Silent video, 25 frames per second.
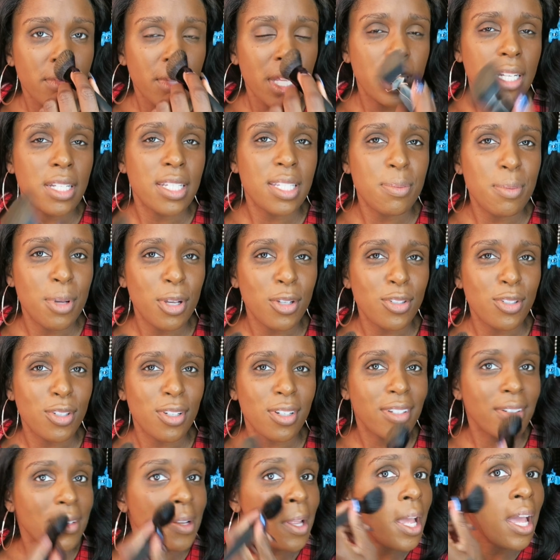and it smells
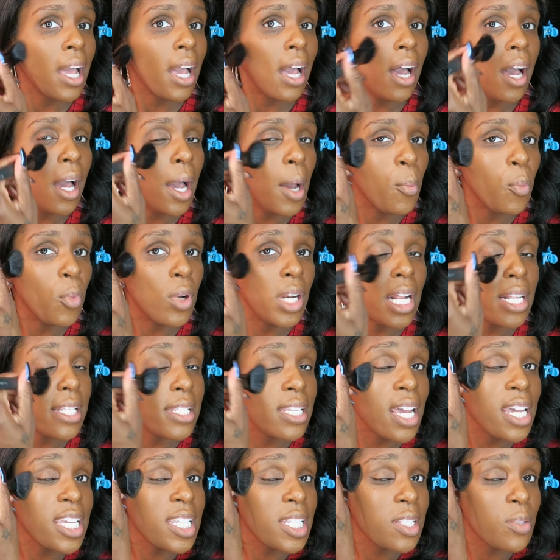good. Um, when I
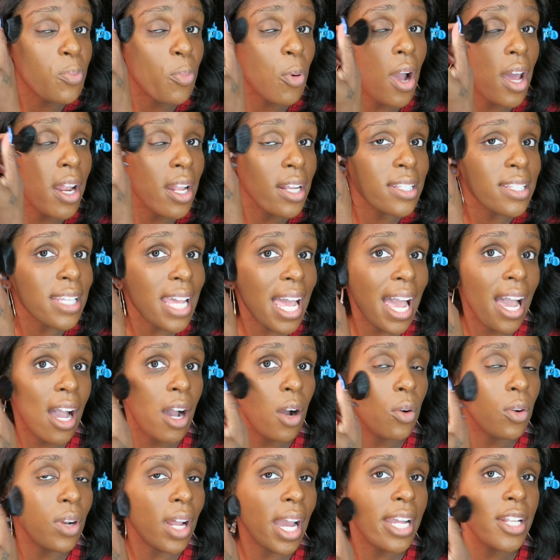test products
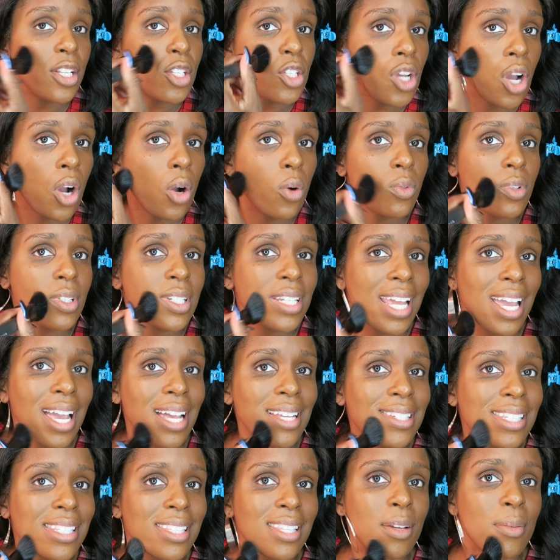out, I don't
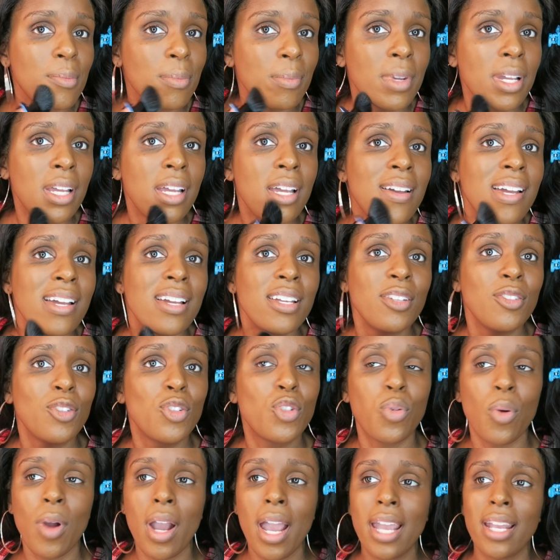test them
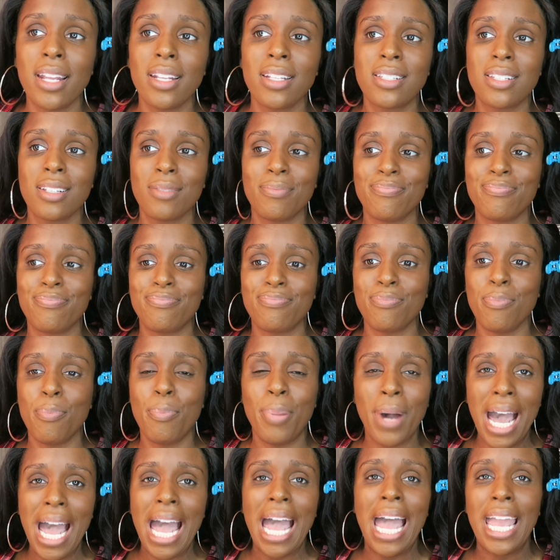trying to
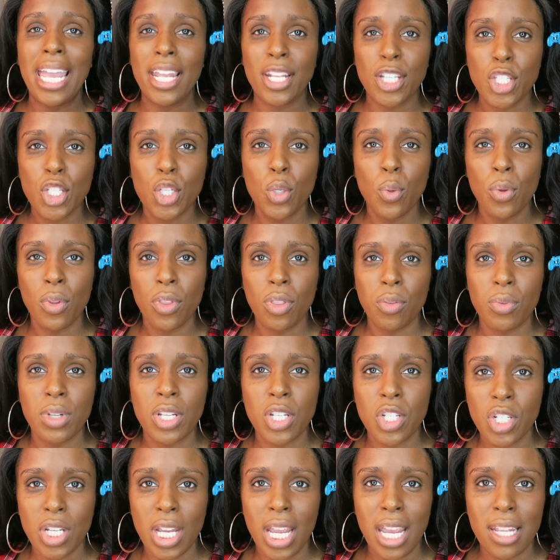buy two and
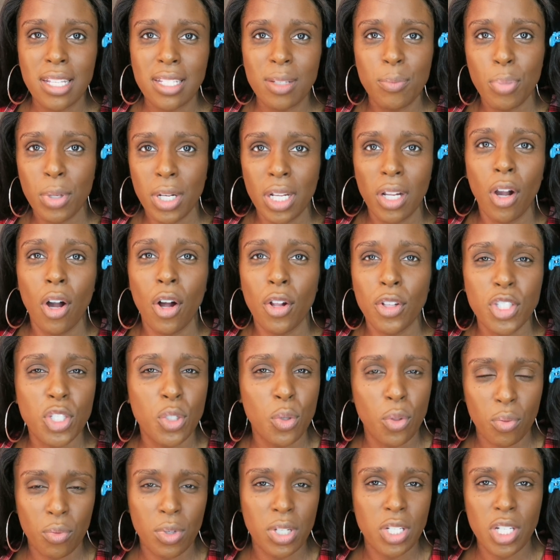three shades and putting all
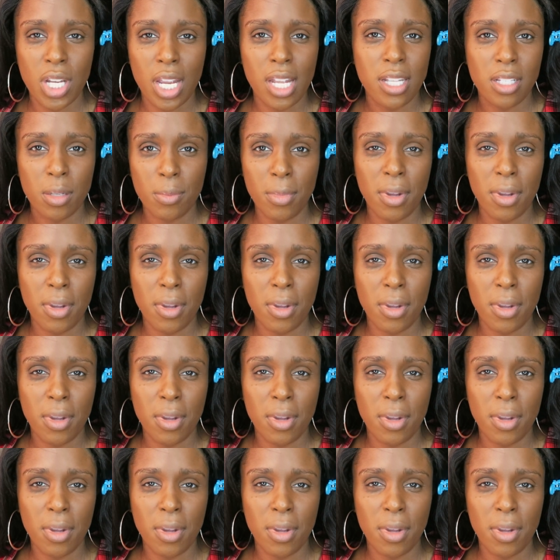two, three shades